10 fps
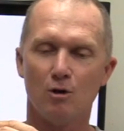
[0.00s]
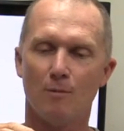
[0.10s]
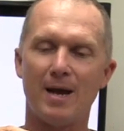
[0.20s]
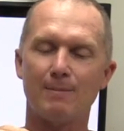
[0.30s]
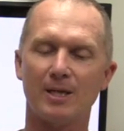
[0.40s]

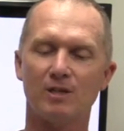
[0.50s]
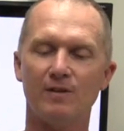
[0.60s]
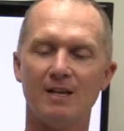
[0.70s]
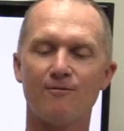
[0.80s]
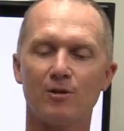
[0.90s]
not make much of
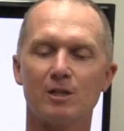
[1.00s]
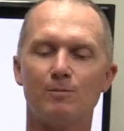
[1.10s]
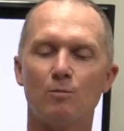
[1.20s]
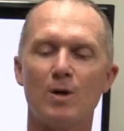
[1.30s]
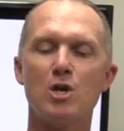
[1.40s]
a difference,
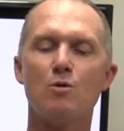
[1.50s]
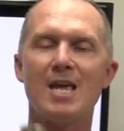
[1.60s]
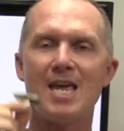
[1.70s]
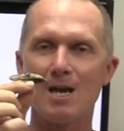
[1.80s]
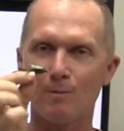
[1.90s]
but when you
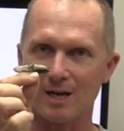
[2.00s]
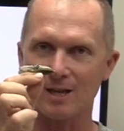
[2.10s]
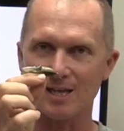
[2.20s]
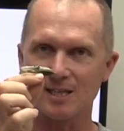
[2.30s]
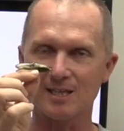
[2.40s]
hear one of
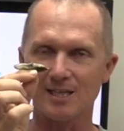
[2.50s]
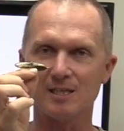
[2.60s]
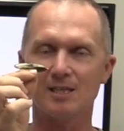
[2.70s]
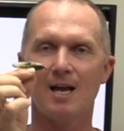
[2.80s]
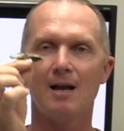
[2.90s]
these
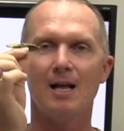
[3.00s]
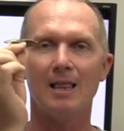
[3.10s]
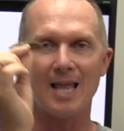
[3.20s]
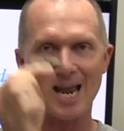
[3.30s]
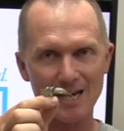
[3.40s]
things
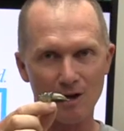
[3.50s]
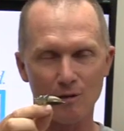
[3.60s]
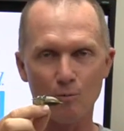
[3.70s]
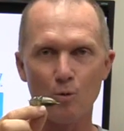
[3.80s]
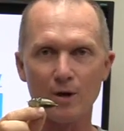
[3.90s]
landing on
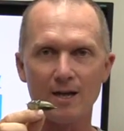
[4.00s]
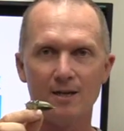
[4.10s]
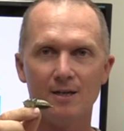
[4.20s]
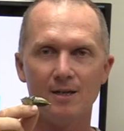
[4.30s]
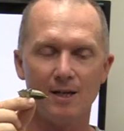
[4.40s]
the water,
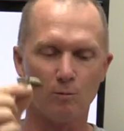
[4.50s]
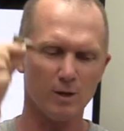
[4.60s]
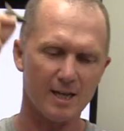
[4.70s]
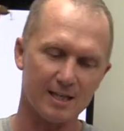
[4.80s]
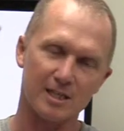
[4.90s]
it
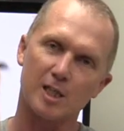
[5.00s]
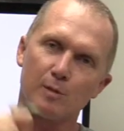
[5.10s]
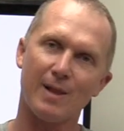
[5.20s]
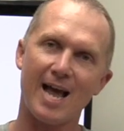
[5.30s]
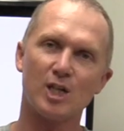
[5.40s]
really doesn't
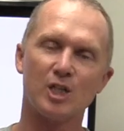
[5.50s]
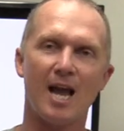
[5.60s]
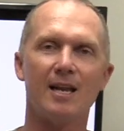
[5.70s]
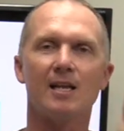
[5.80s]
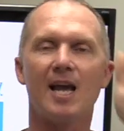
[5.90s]
splash
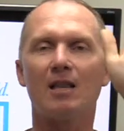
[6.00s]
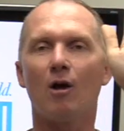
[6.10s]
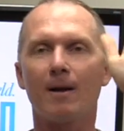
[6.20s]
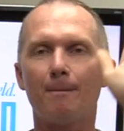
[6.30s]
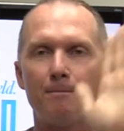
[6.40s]
down, it
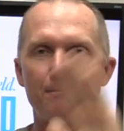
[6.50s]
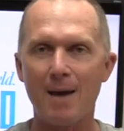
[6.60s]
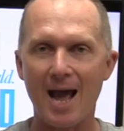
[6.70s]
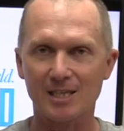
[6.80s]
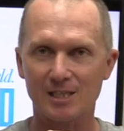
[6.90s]
like
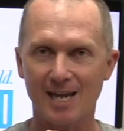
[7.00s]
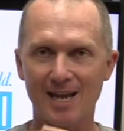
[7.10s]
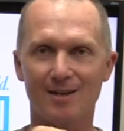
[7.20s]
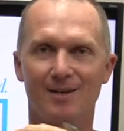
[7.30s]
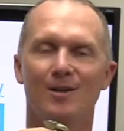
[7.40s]
pats
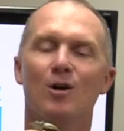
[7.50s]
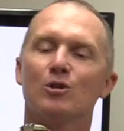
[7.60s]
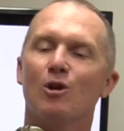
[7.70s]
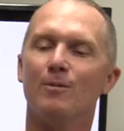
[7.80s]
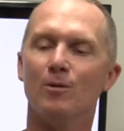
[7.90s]
down
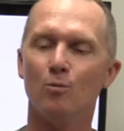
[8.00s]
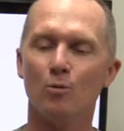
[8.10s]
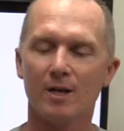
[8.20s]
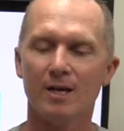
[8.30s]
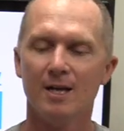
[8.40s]
on top of the
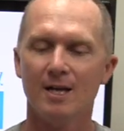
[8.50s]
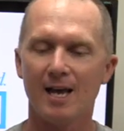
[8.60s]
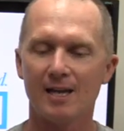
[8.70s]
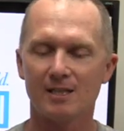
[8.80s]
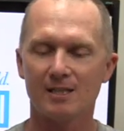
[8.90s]
water,
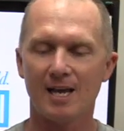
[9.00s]
and it's